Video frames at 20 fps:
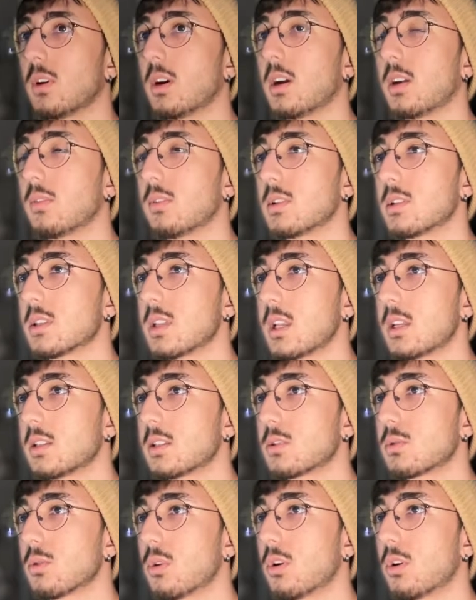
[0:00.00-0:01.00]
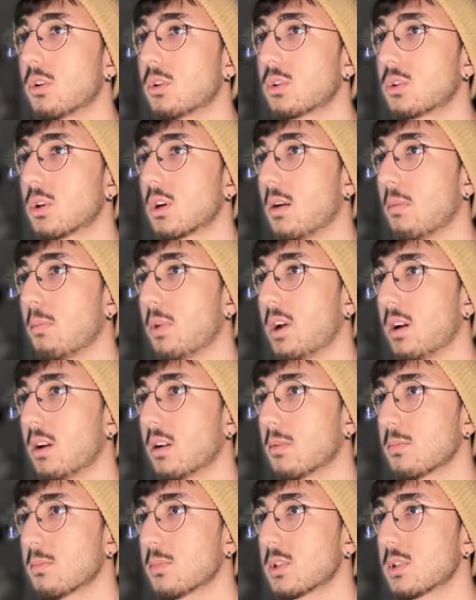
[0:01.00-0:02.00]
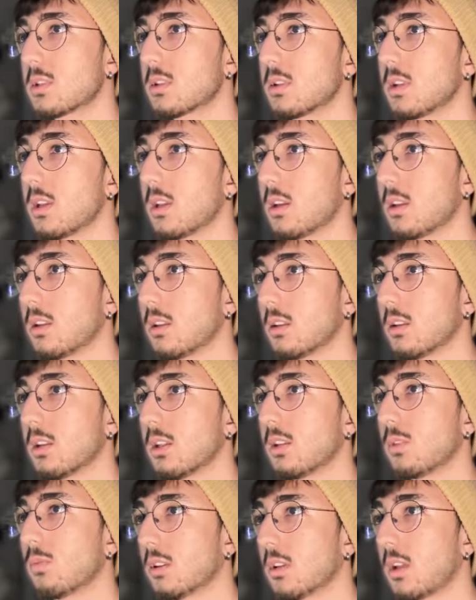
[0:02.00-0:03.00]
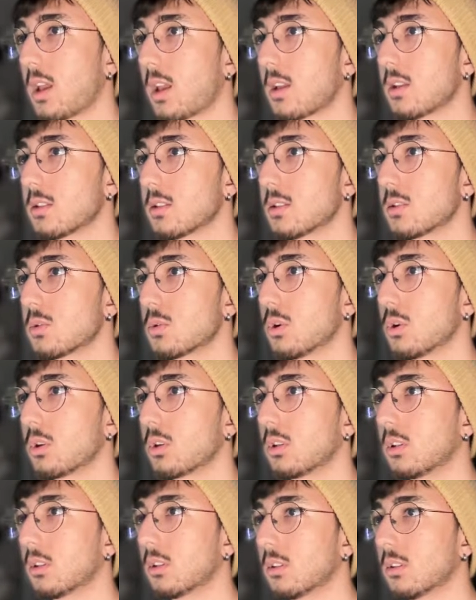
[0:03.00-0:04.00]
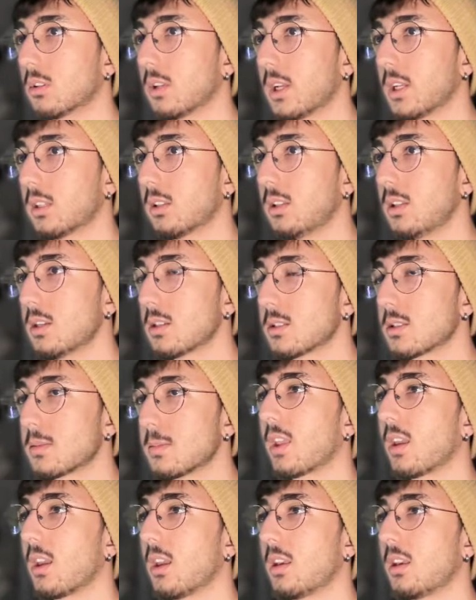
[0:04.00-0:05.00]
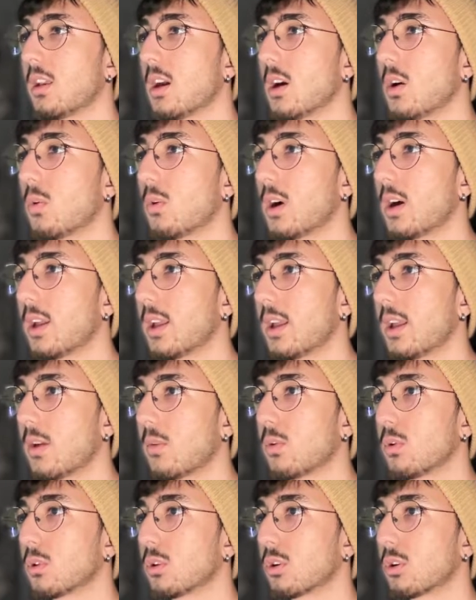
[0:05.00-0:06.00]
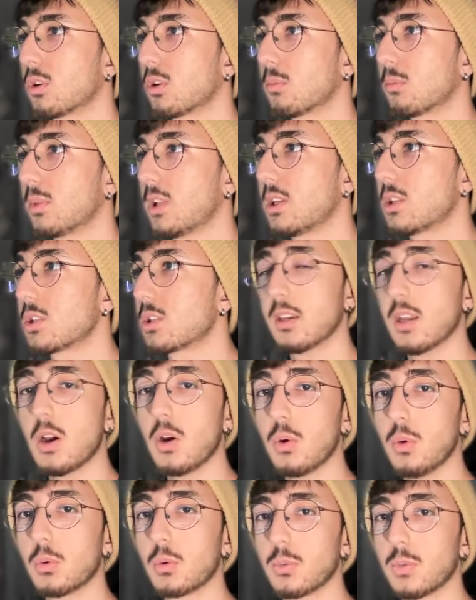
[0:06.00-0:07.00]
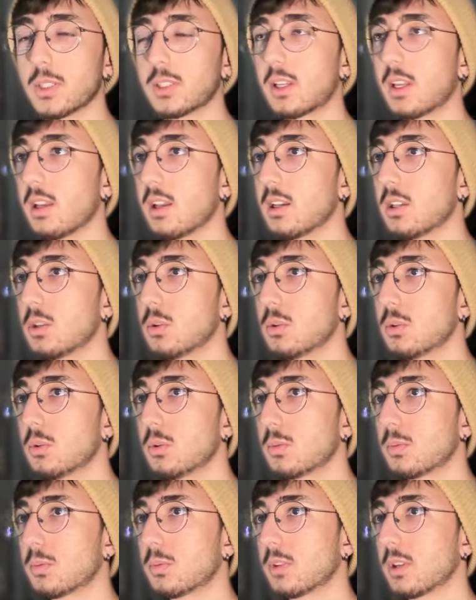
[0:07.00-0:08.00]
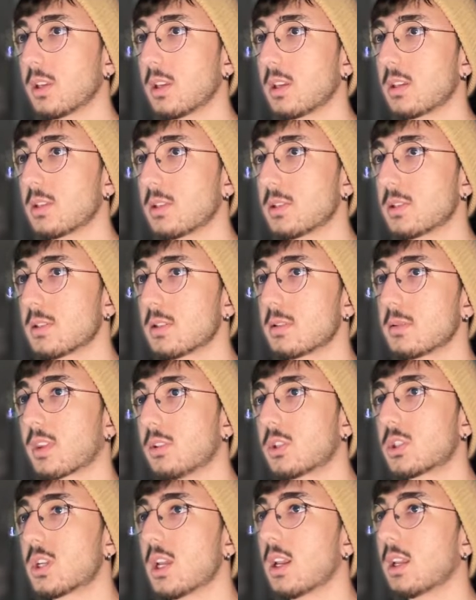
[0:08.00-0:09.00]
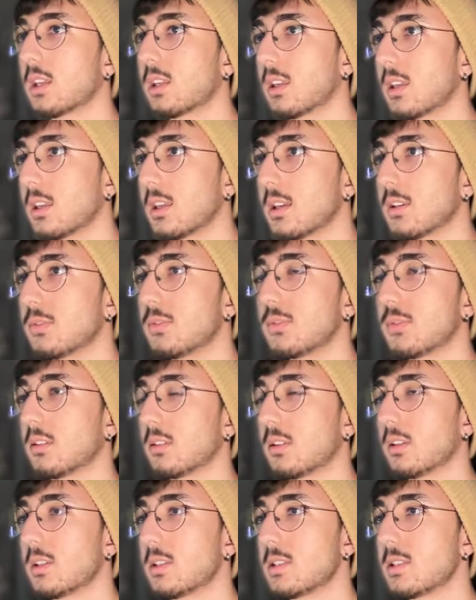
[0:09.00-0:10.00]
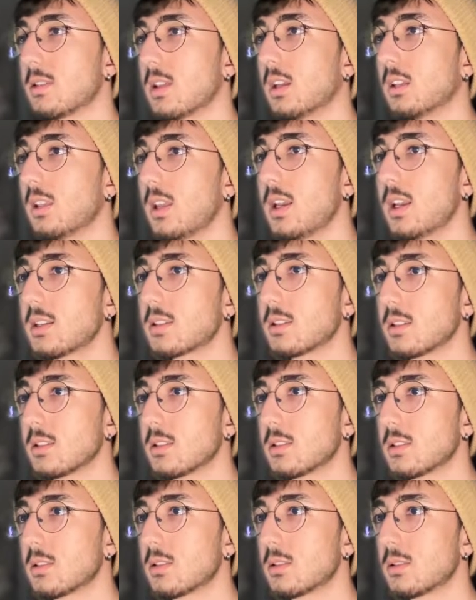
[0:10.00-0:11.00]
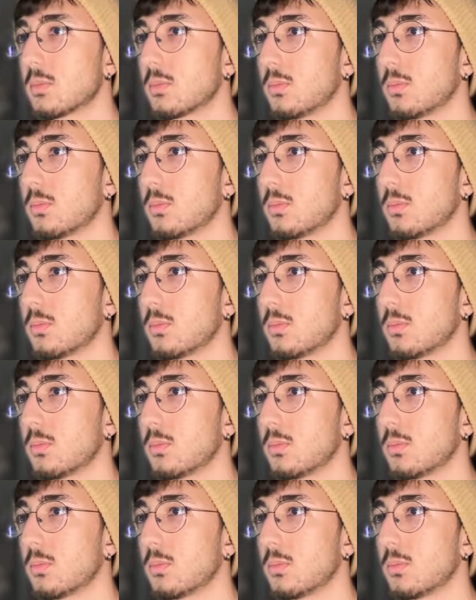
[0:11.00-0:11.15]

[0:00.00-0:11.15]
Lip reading: I will say search params, and it has token like this. And now I have auto completion. Now what can I do is check if is not exist.